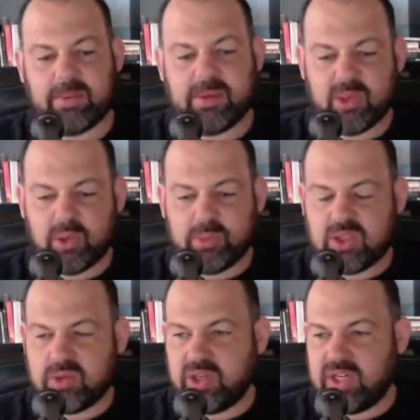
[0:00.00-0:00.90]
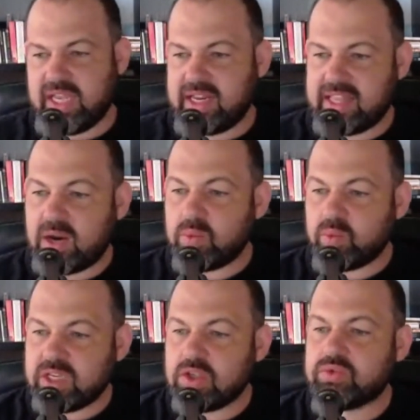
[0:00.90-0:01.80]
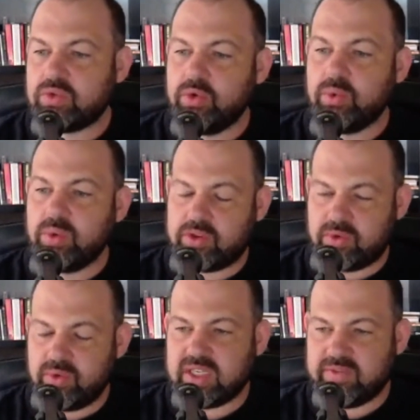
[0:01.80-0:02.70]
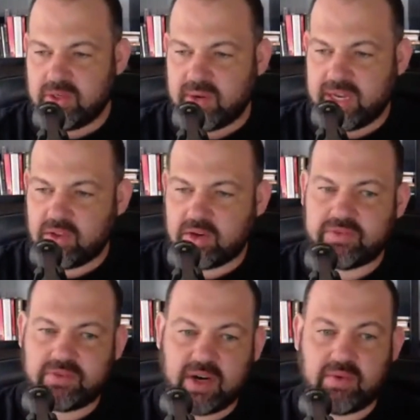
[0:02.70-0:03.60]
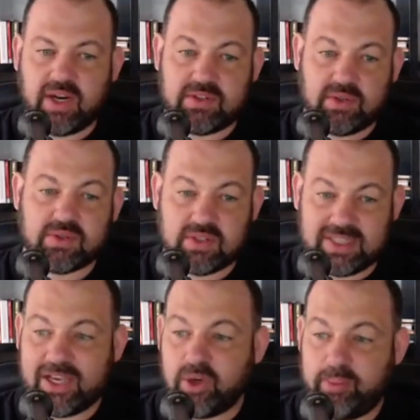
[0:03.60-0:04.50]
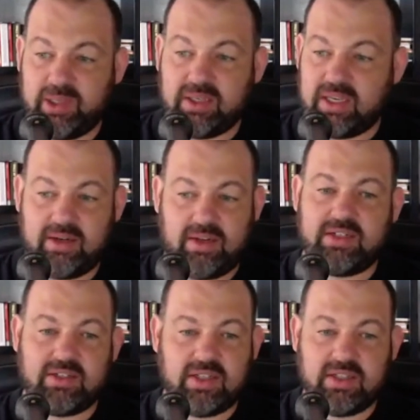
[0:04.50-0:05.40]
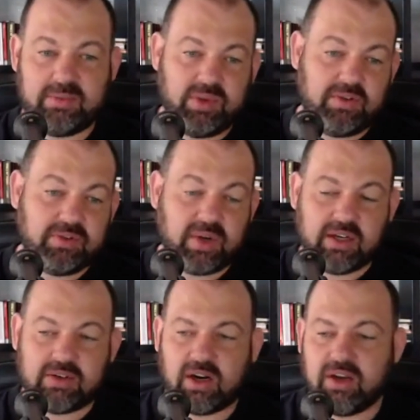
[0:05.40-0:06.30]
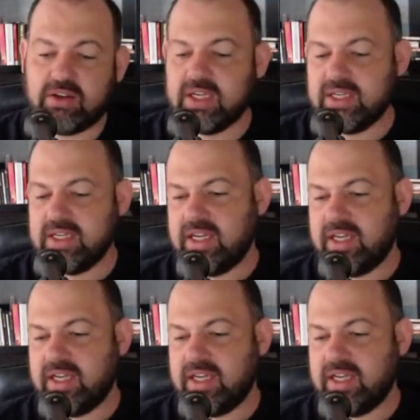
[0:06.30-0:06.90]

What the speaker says: And we built a big community out of that. And we grew through giving away a lot of free resources and help. It's a beautiful way to grow.